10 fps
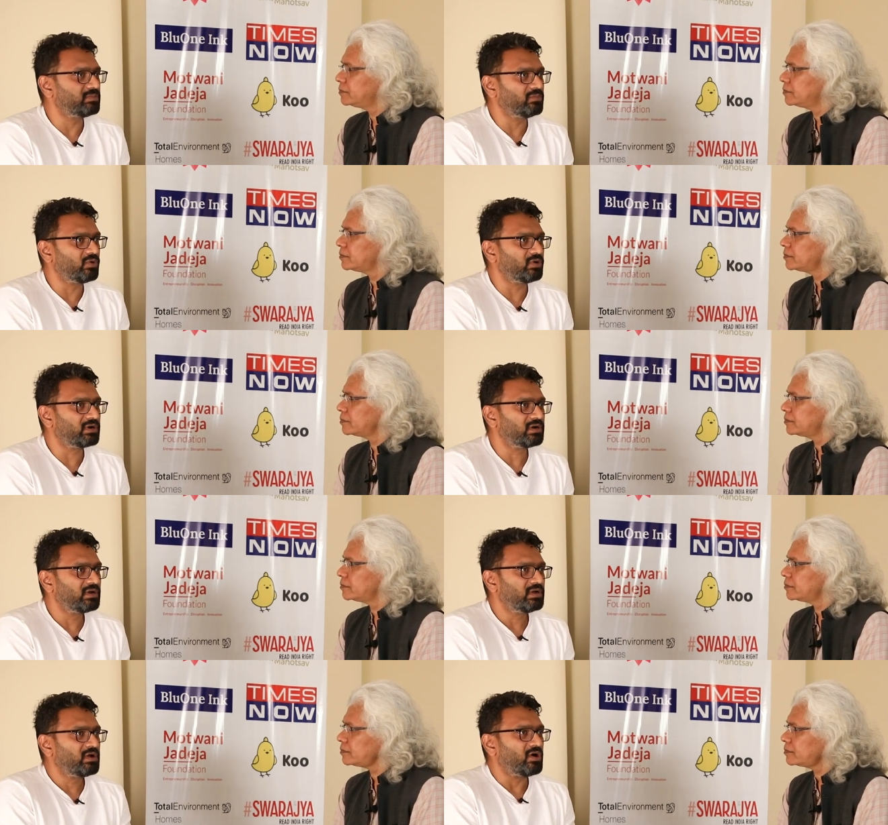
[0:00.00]
Speaker 1: the more
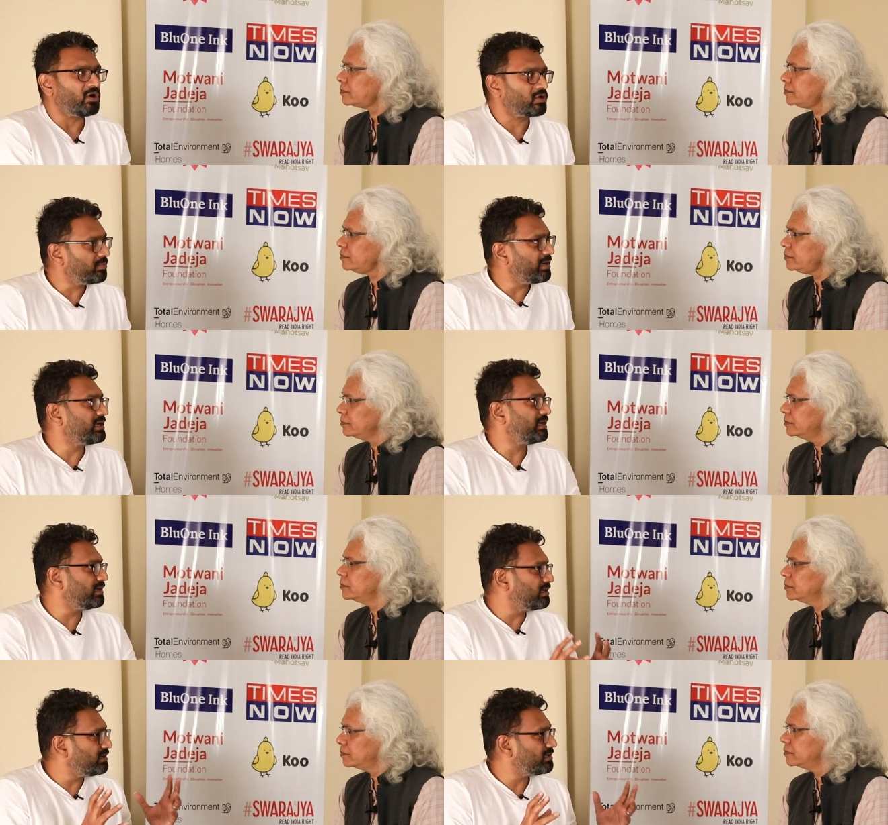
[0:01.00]

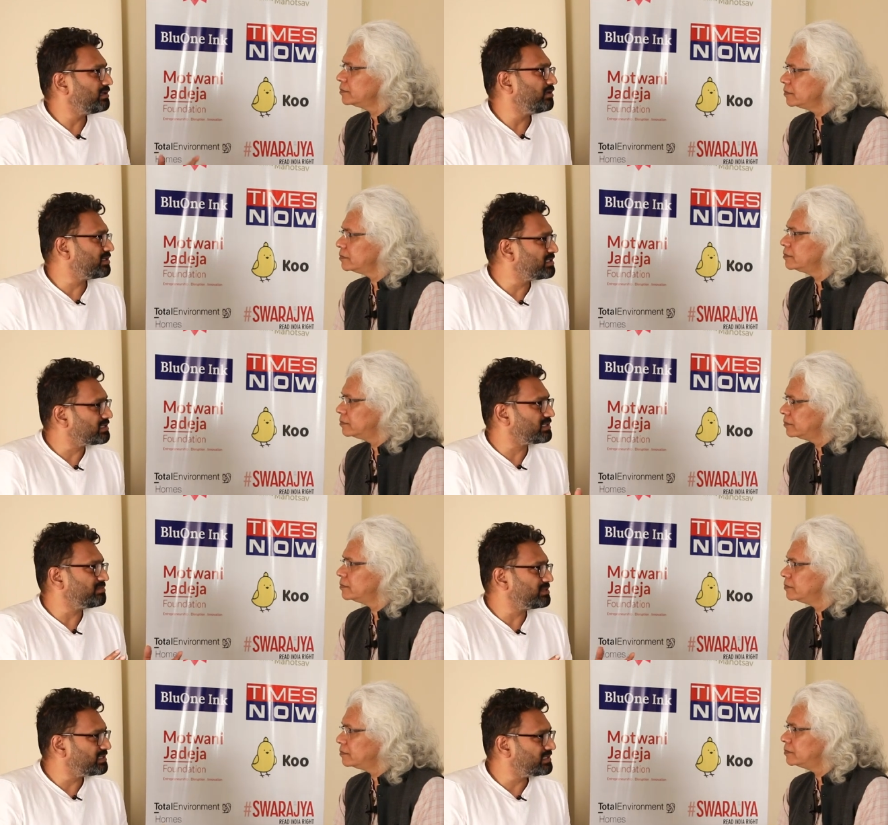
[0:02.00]
automated your
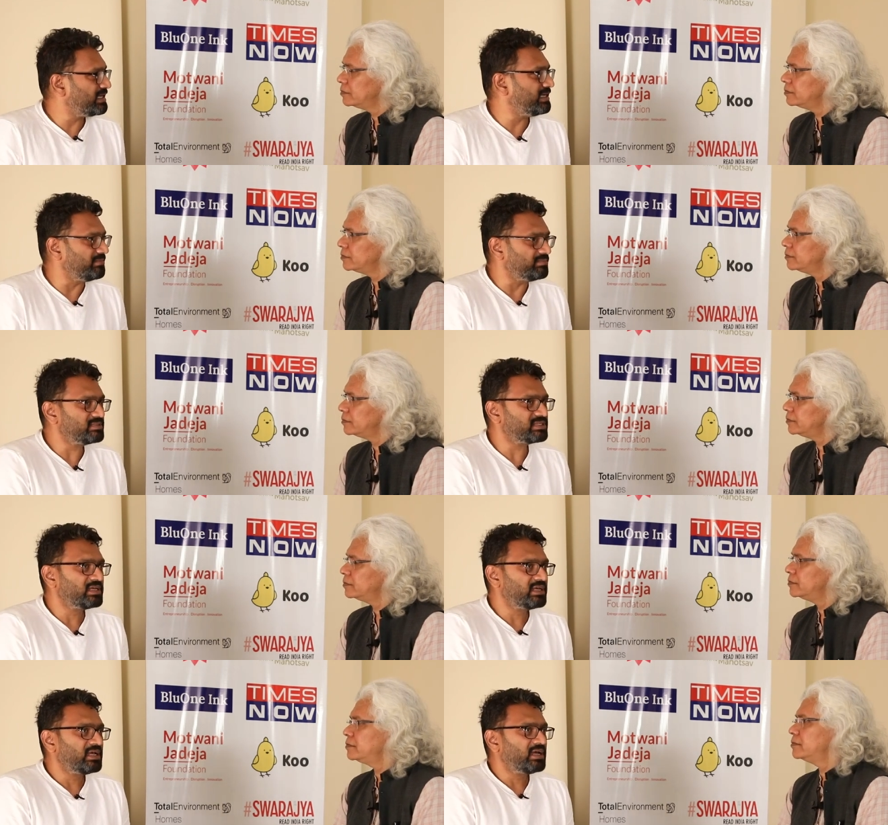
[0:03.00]
system seems.
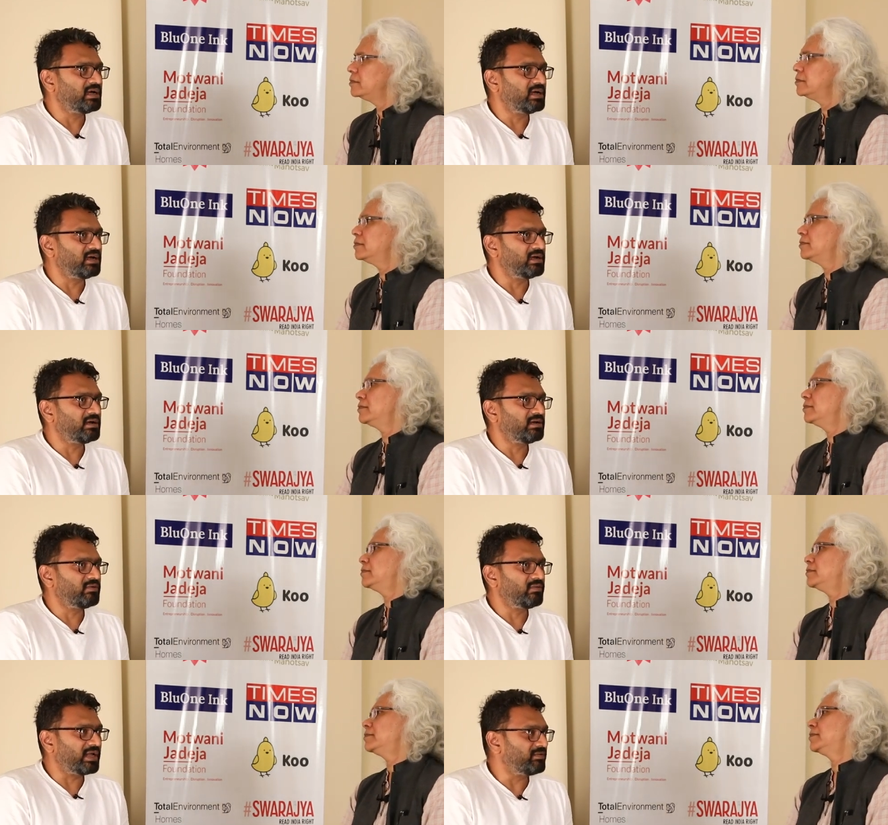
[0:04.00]
Uh,
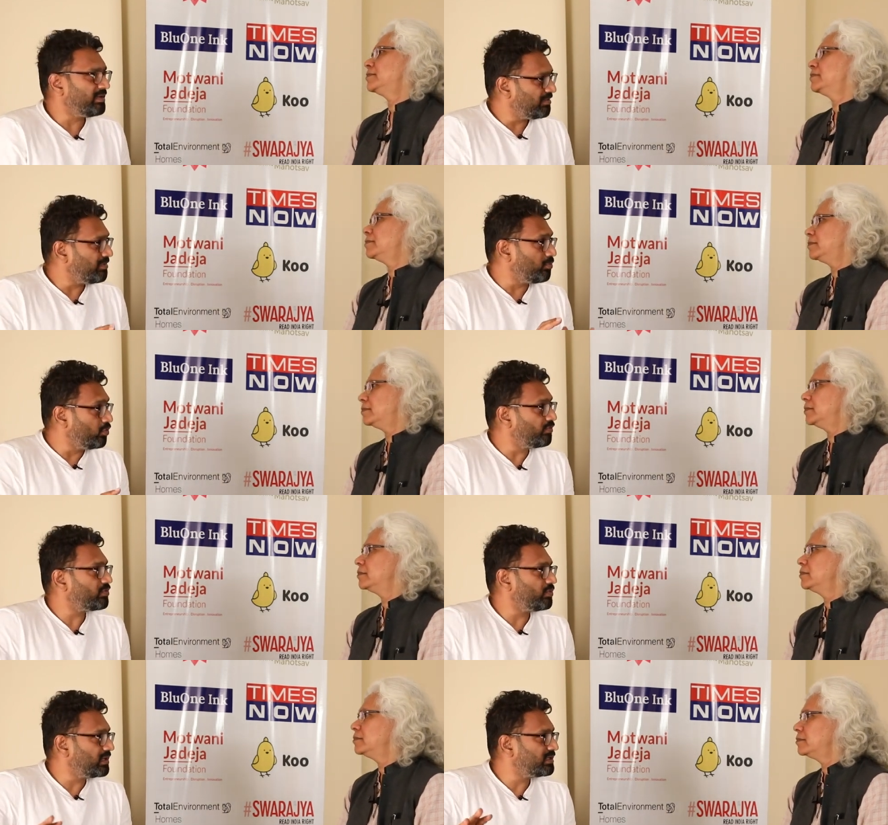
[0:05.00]
while we will move
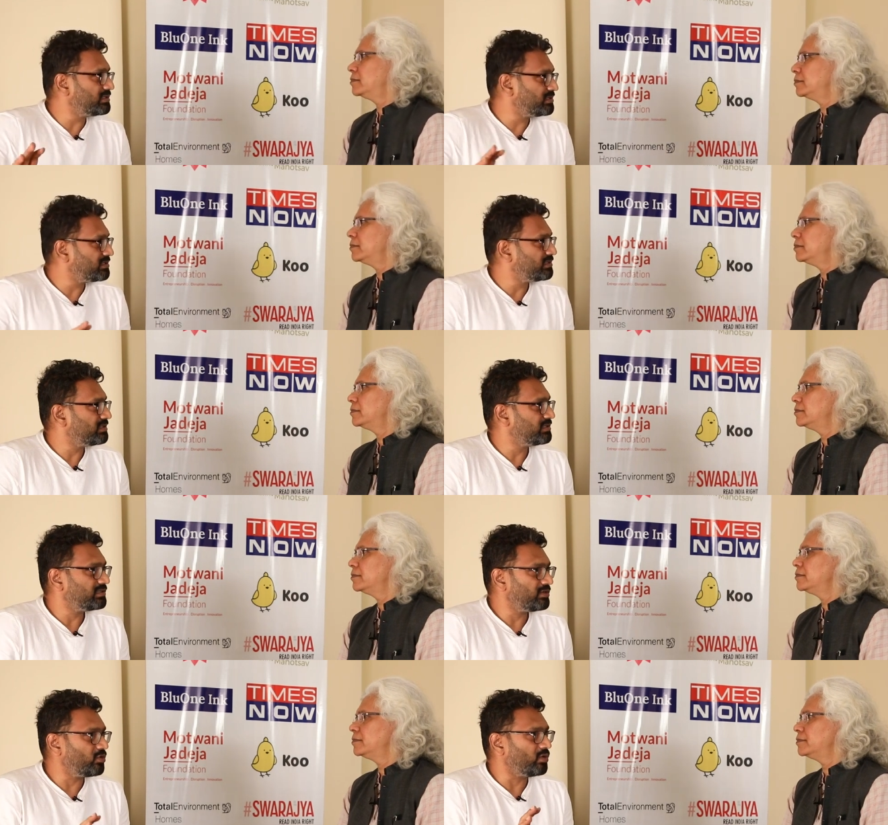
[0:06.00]
towards
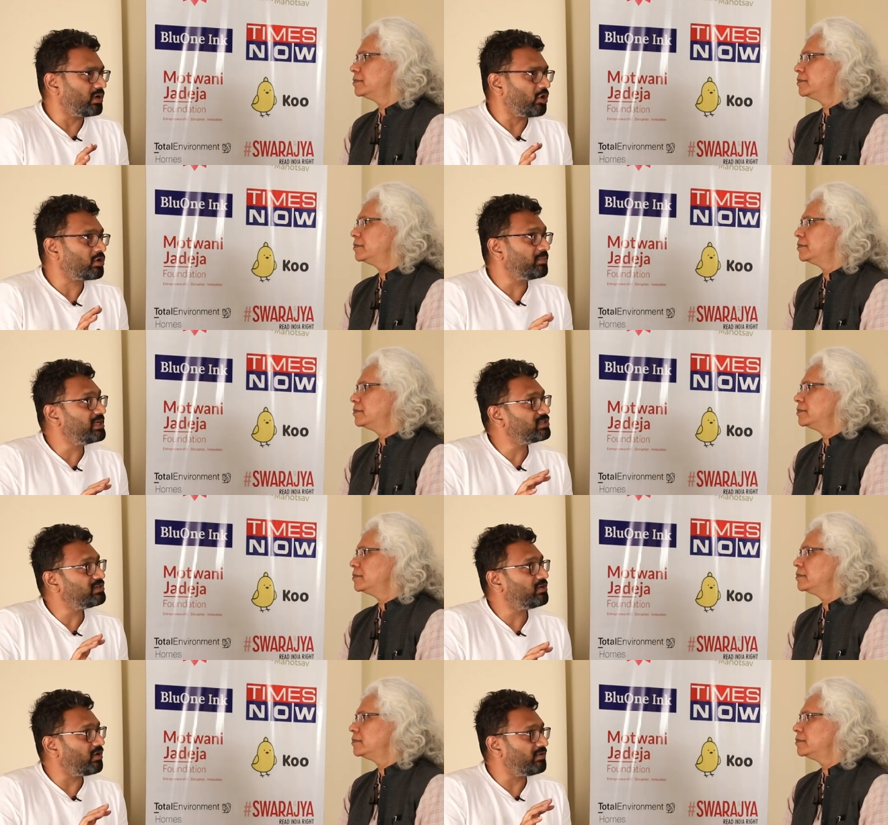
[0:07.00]
you know
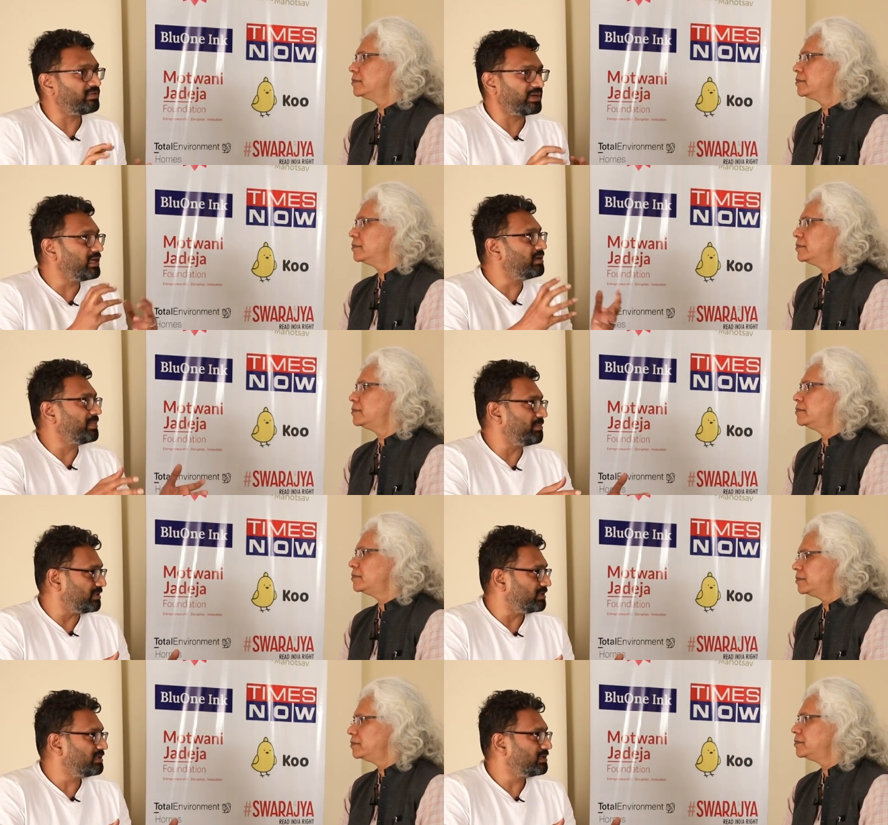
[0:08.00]
automation of real
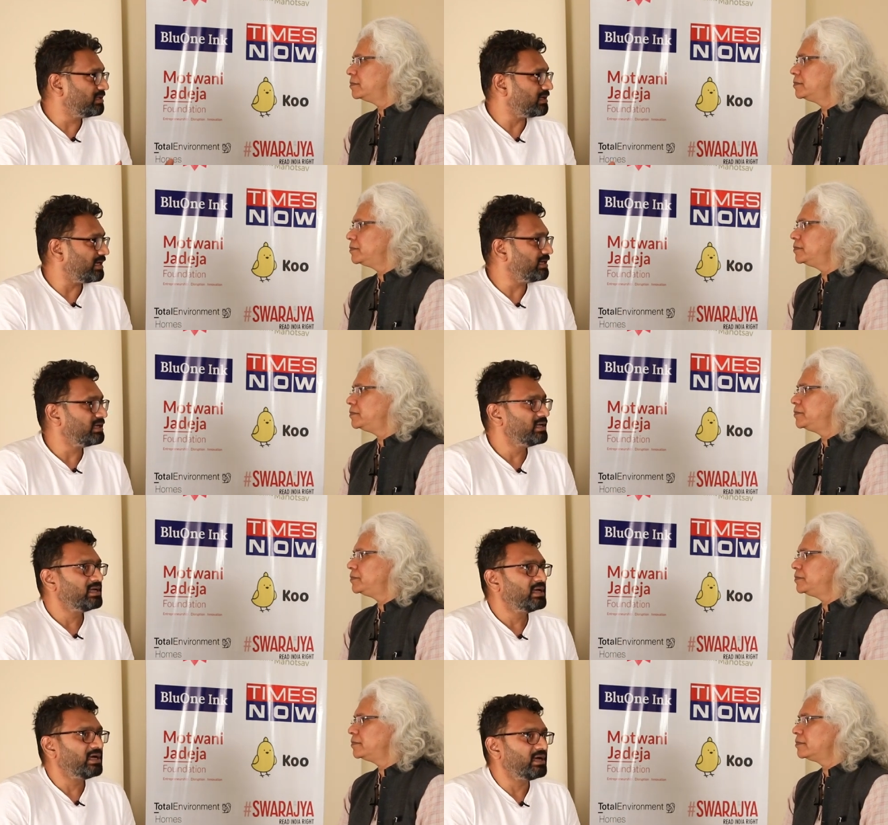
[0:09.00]
people, right?
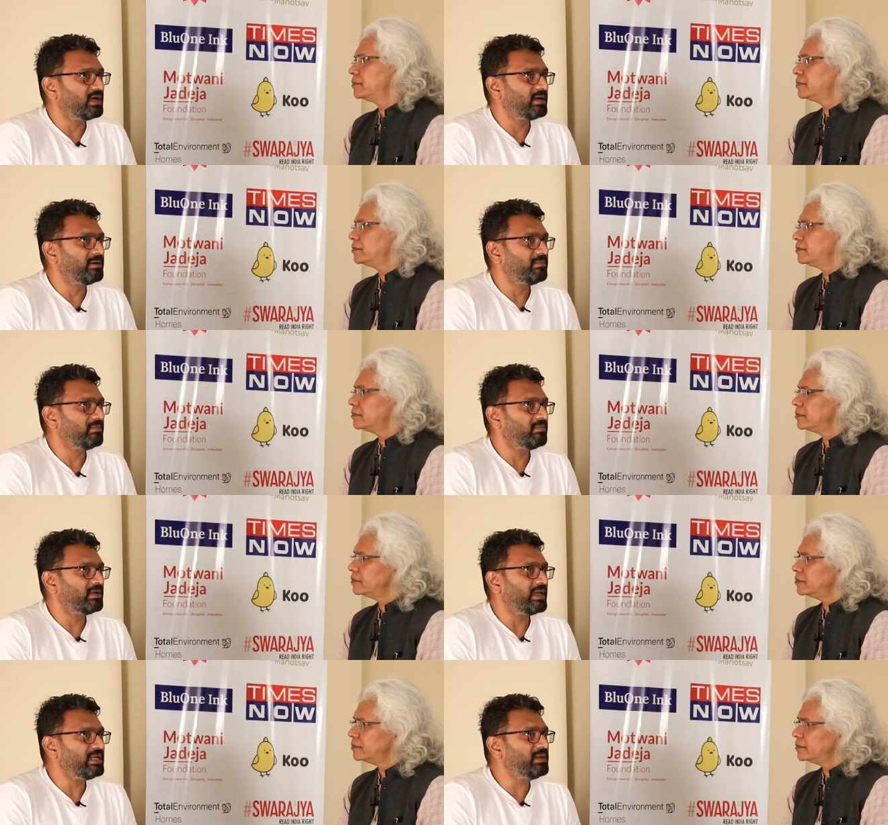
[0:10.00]
Uh,
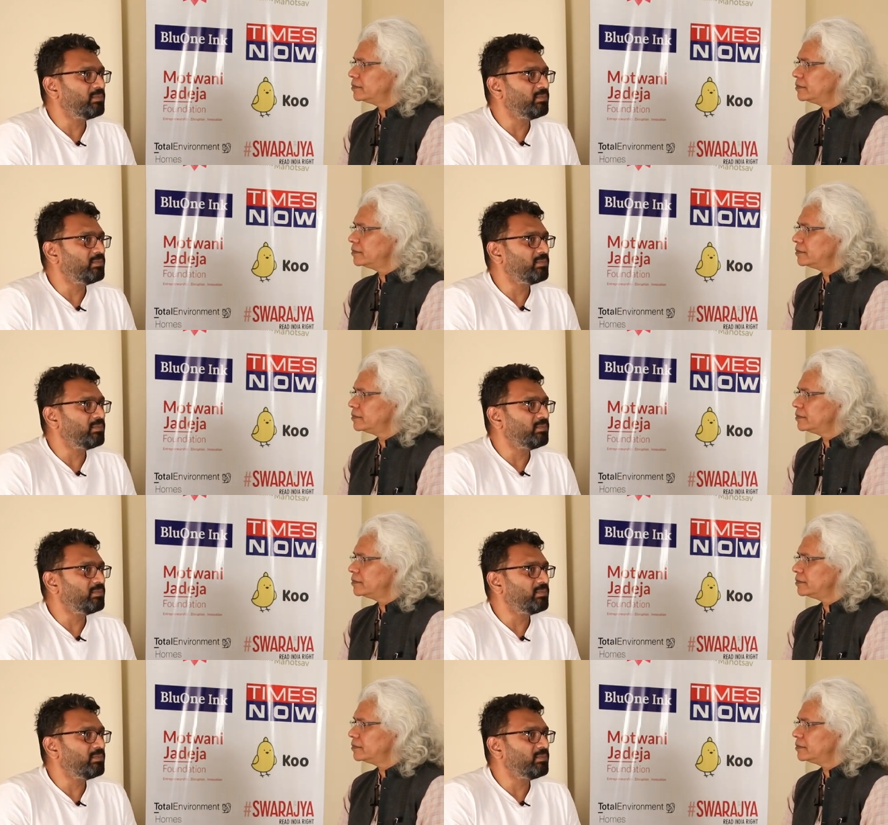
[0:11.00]
any